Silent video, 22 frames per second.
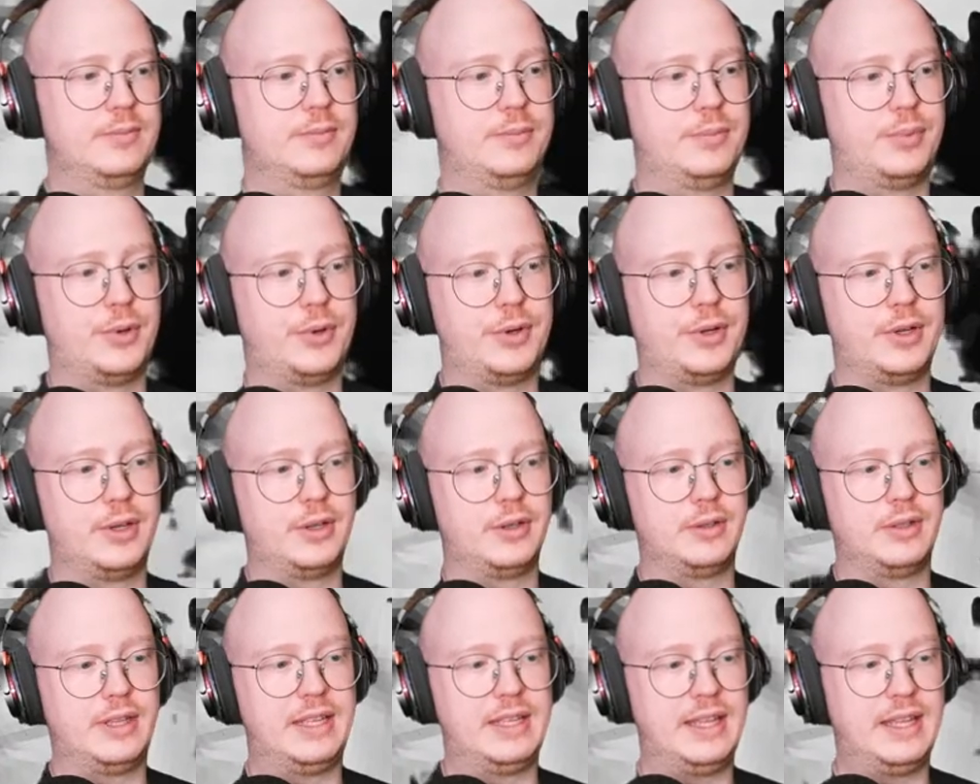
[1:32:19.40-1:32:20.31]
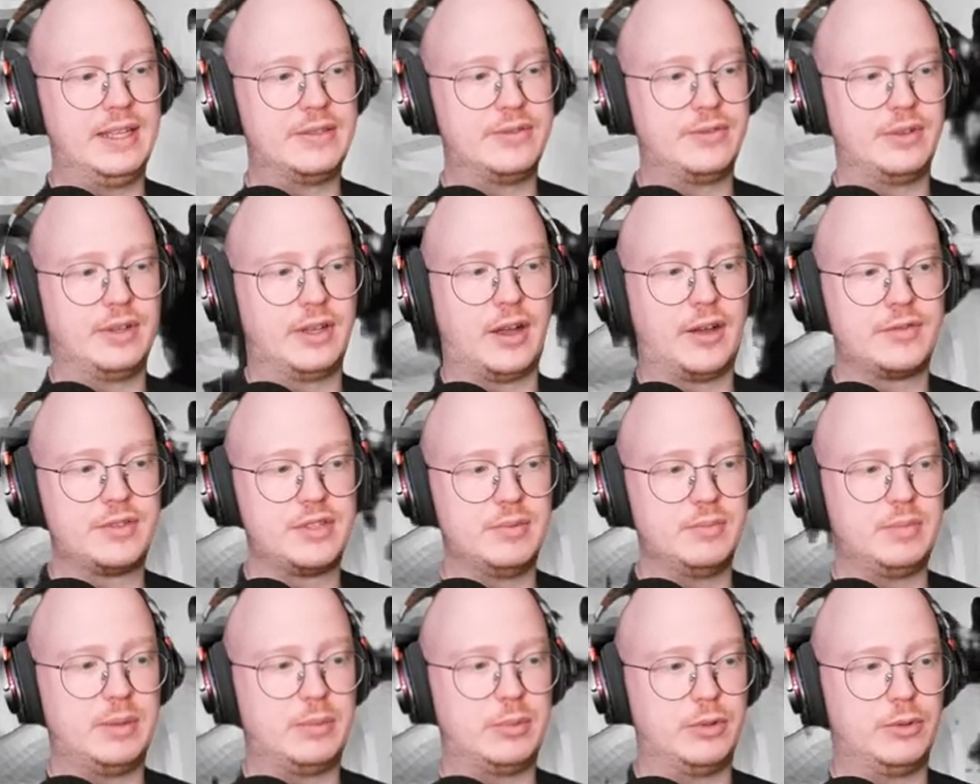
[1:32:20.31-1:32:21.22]
but uh, it, it's I've seen
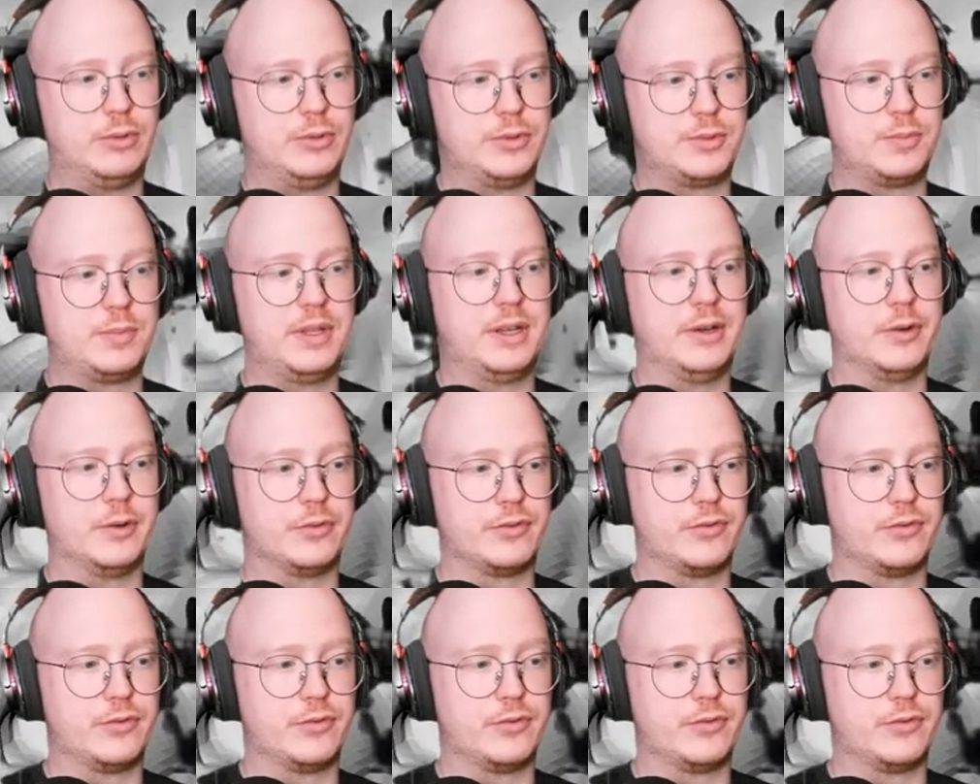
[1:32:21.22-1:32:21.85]
people who's been in their